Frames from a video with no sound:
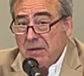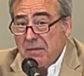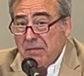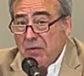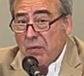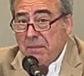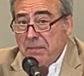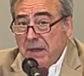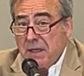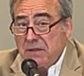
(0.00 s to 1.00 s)
the web
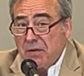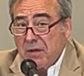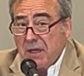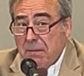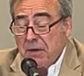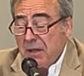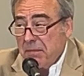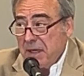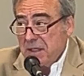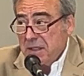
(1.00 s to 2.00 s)
page for the company that
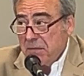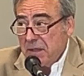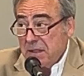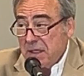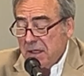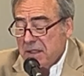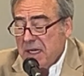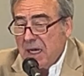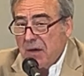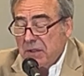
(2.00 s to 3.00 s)
makes some of these things
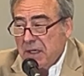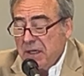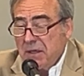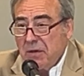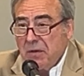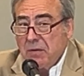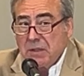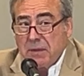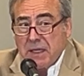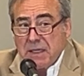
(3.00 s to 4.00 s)
now, which I didn't use,
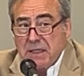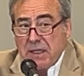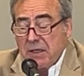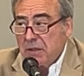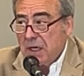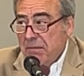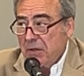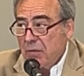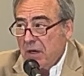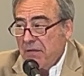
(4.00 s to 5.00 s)
but they say you can drive them to
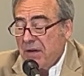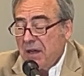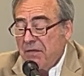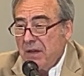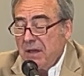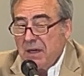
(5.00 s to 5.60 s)
25 feet.